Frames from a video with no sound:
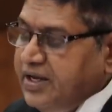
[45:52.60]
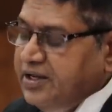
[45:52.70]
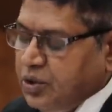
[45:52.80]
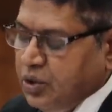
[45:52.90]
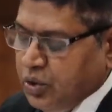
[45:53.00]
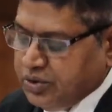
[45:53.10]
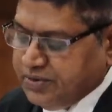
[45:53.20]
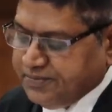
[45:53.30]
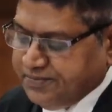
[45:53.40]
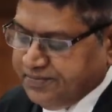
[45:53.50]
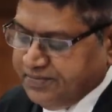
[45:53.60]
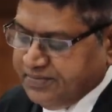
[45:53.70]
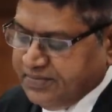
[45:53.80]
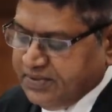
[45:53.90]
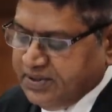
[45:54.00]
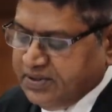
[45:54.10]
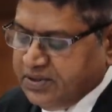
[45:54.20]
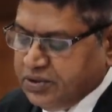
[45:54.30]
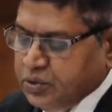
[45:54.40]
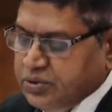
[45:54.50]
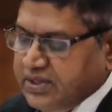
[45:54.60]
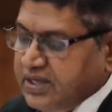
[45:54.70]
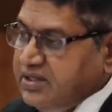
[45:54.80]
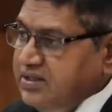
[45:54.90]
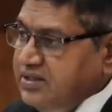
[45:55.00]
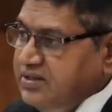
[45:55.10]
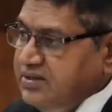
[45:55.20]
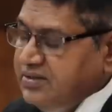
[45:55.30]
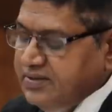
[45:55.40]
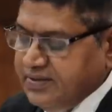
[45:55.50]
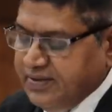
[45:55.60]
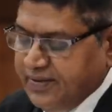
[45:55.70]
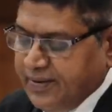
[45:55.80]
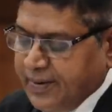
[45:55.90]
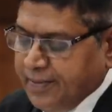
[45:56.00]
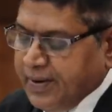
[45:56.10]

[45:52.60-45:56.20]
the court to do justice by